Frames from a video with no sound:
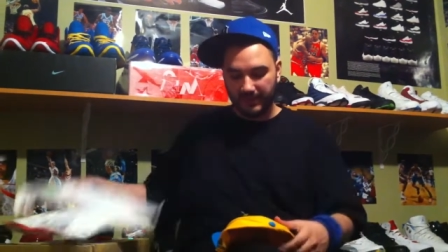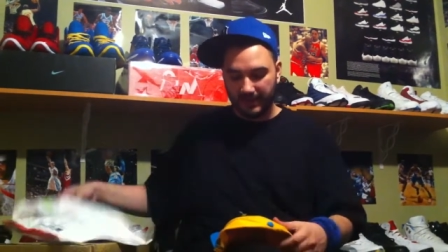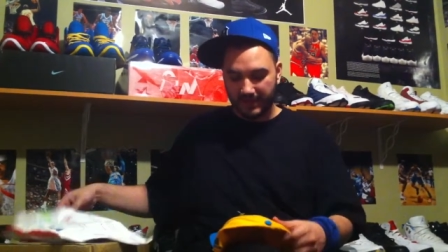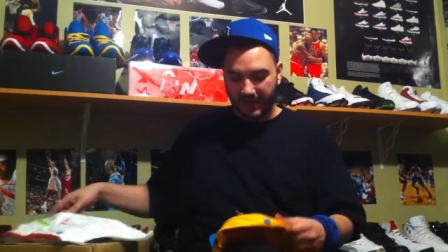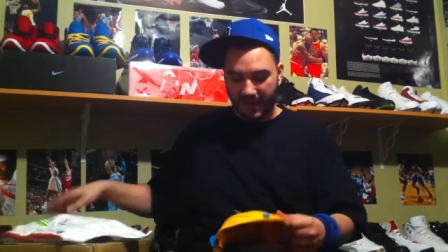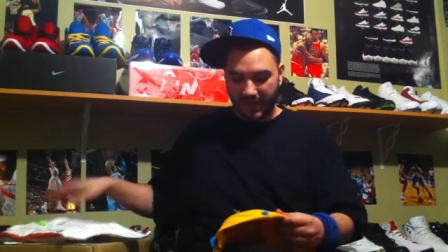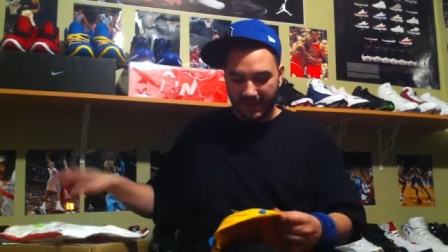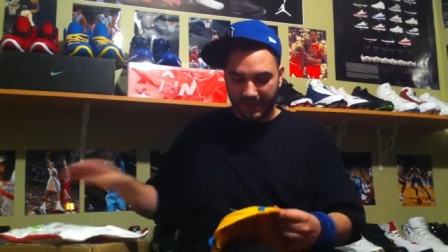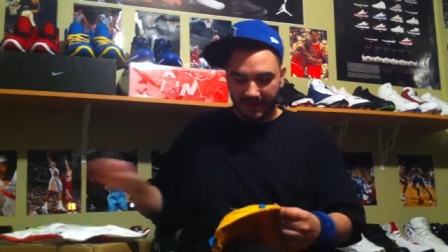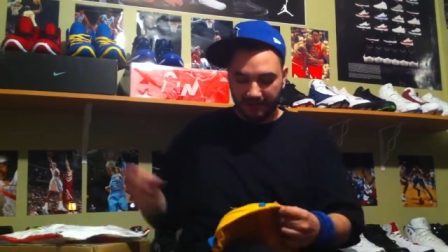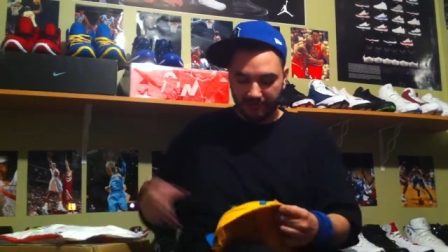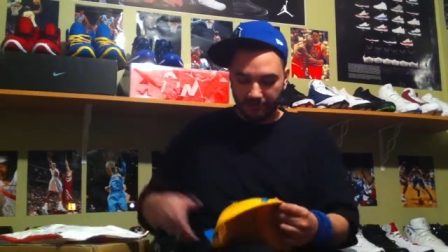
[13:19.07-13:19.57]

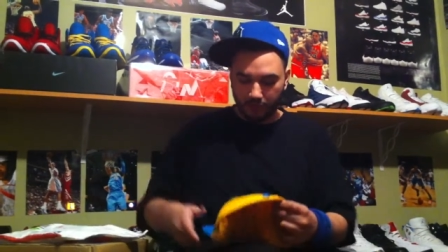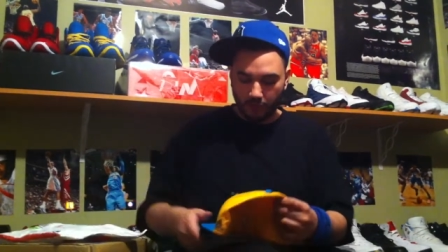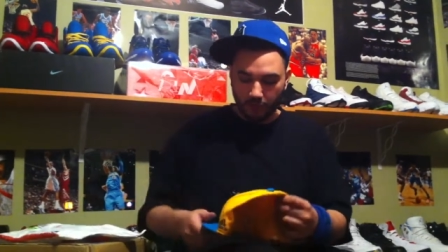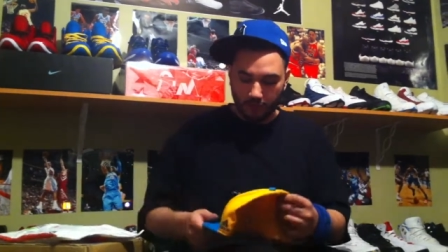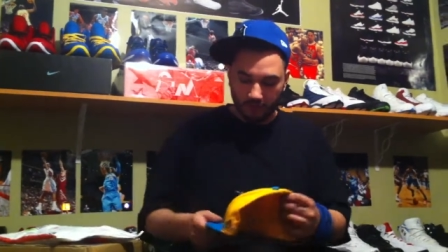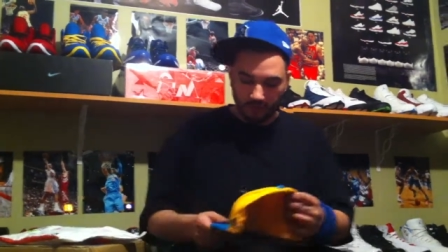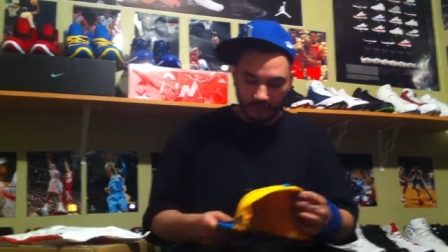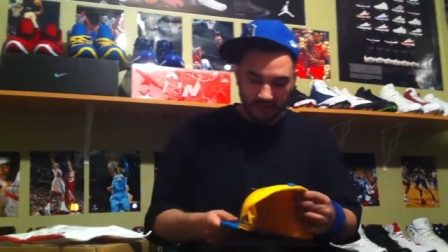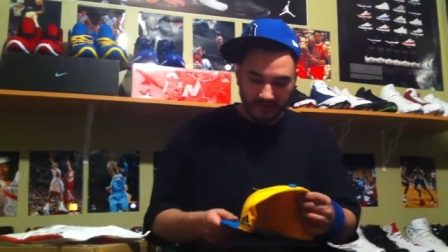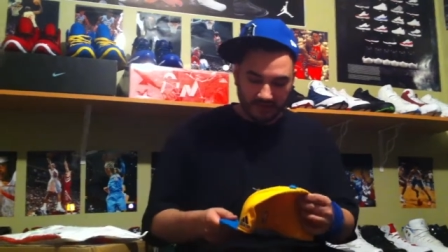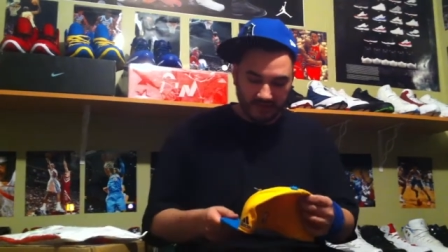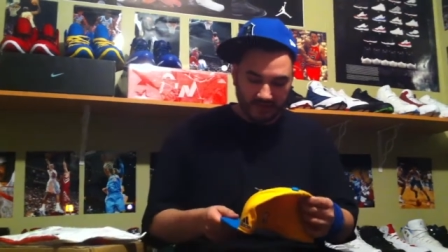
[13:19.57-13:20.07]
Yeah, I didn't even
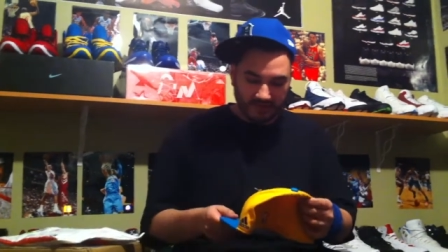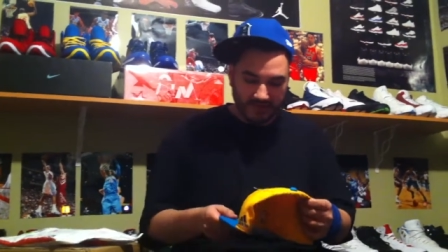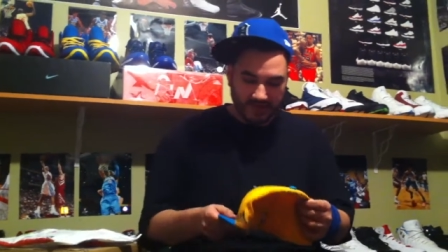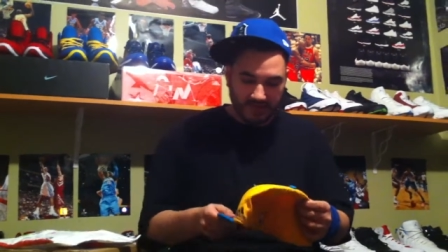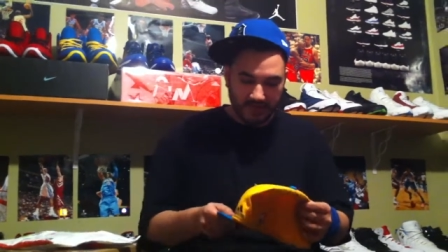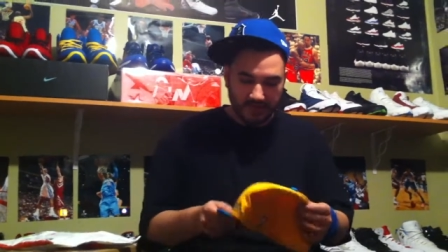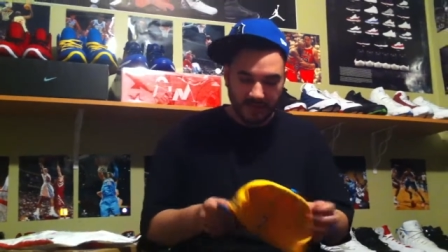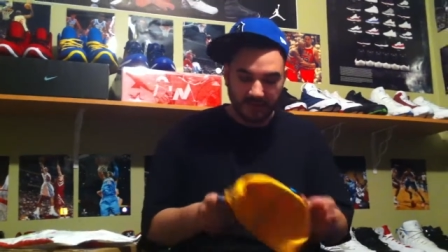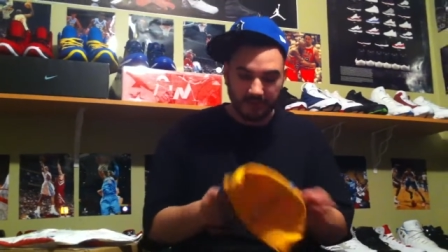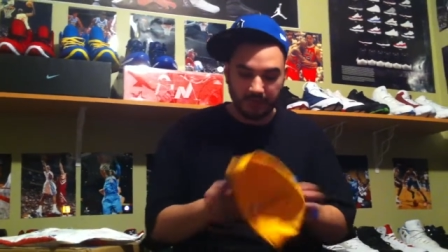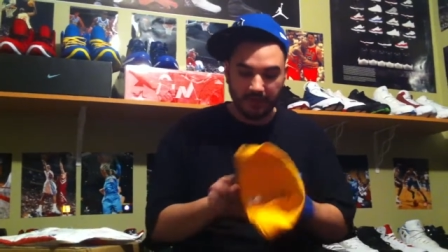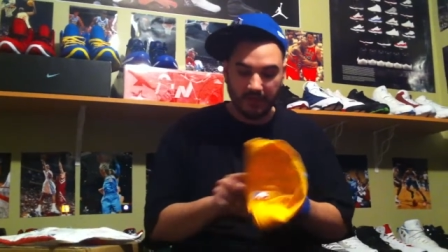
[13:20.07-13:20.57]
order this
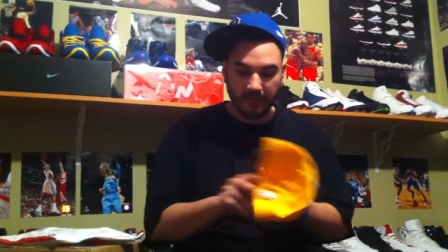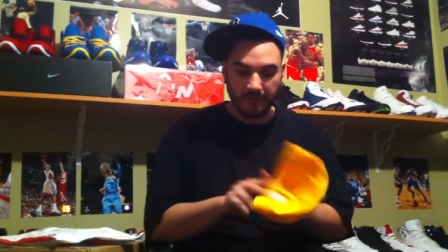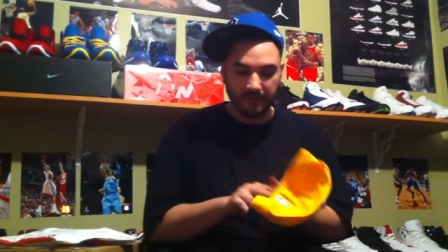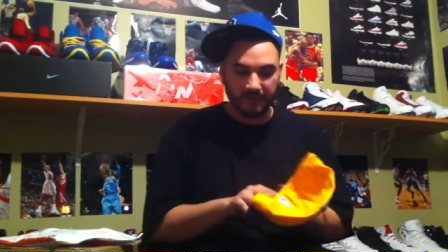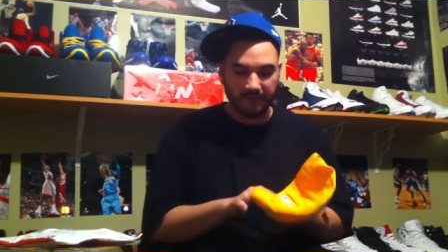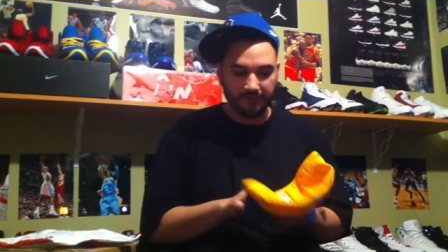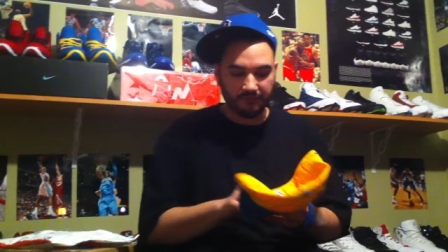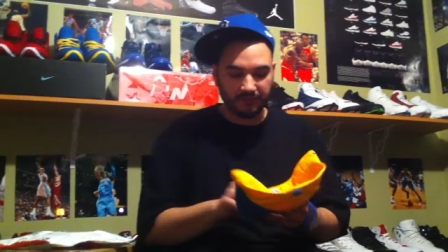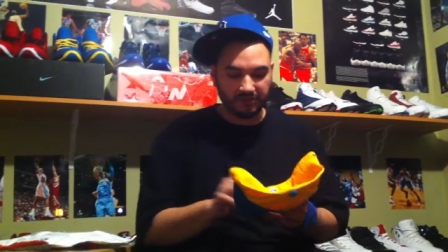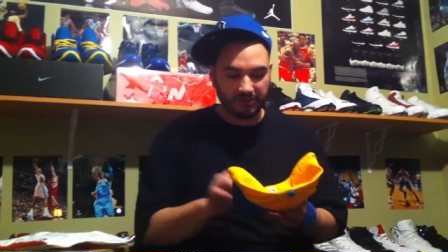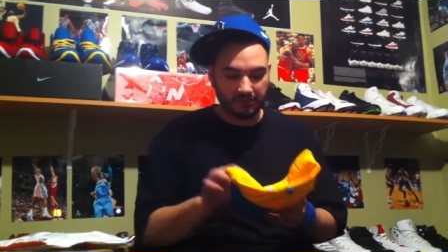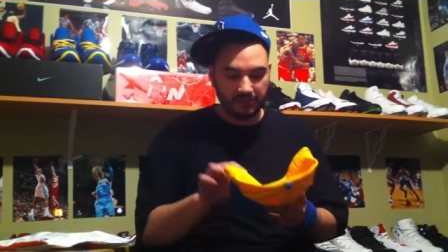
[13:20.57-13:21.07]
hat. This might be
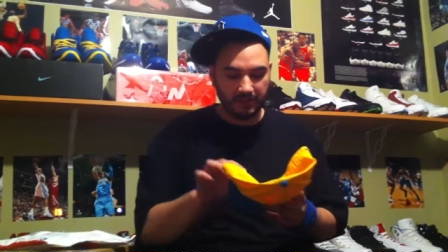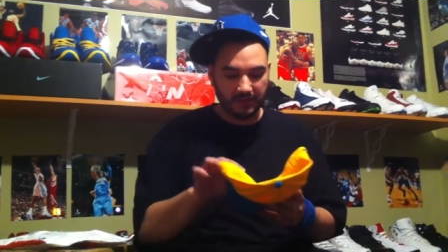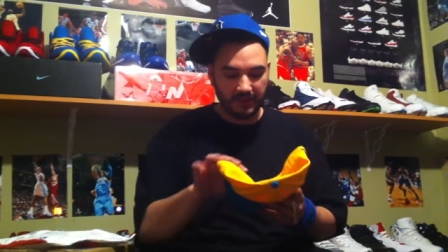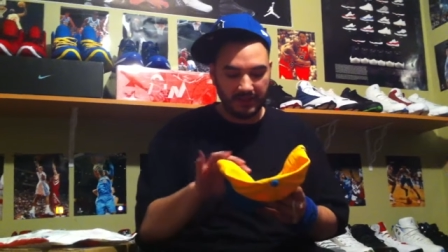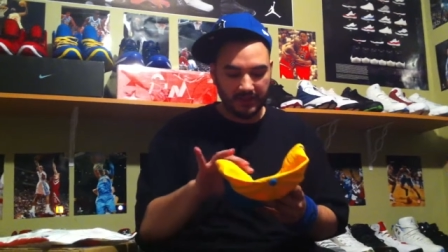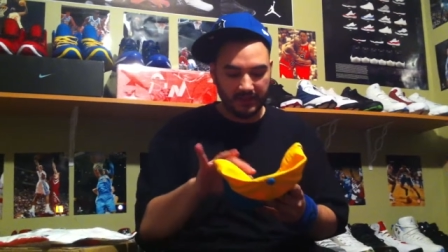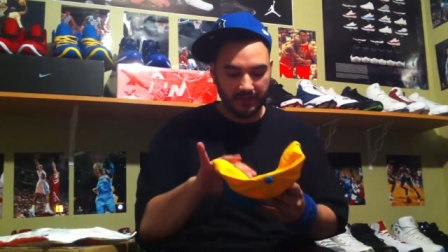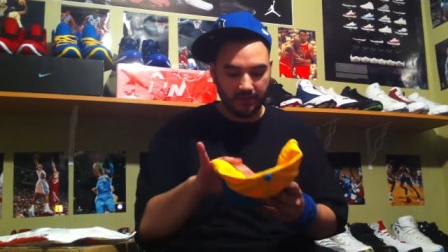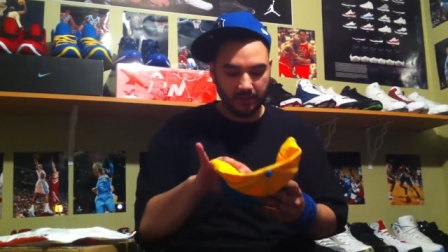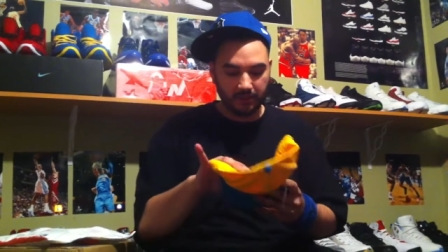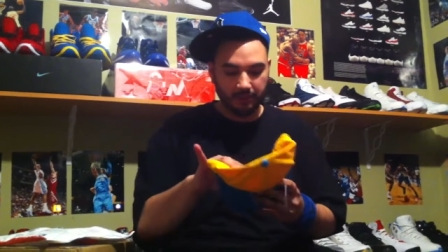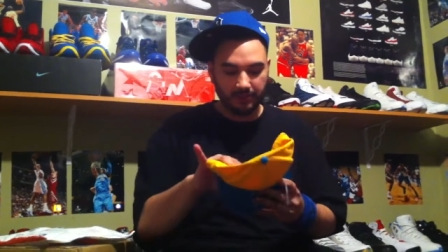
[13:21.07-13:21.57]
from somebody
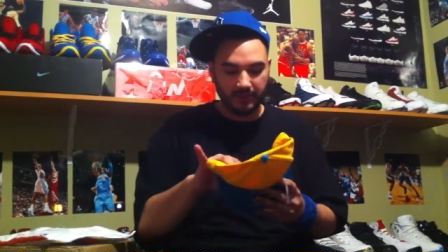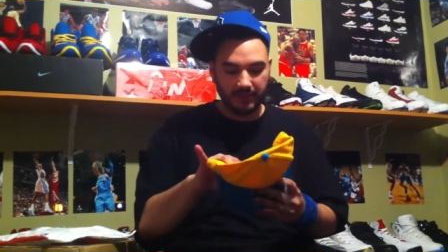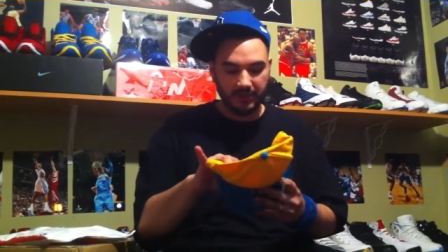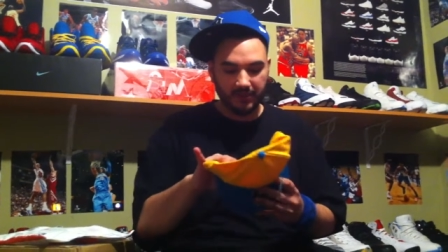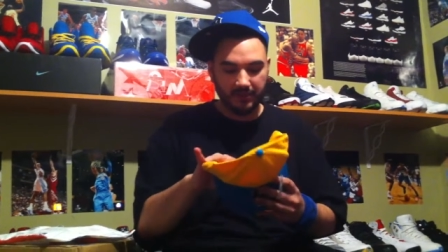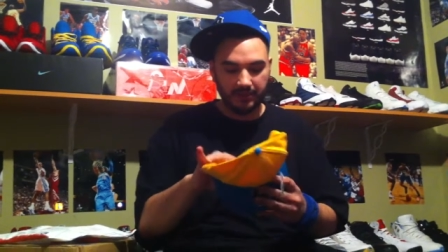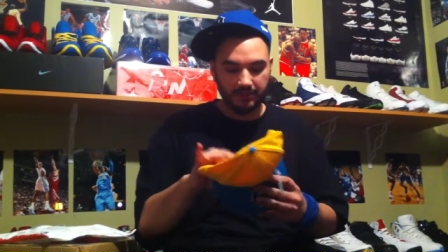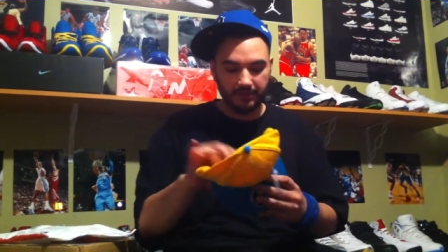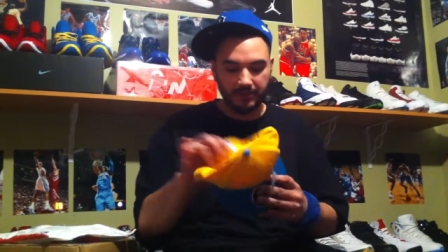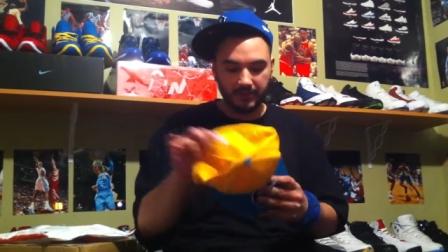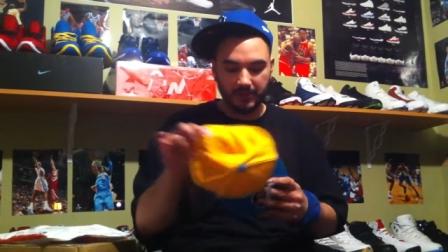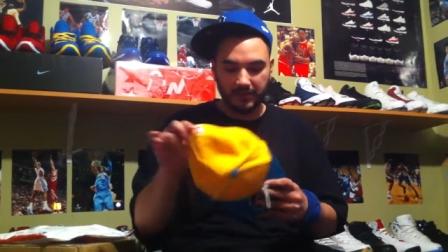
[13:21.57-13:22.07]
that hooked me
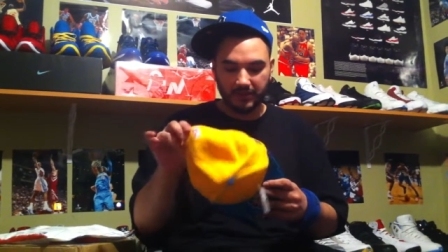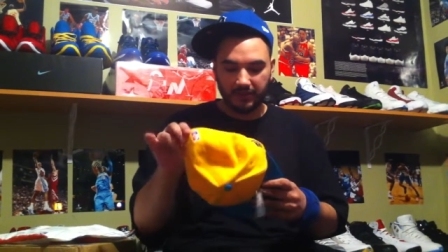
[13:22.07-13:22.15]
up.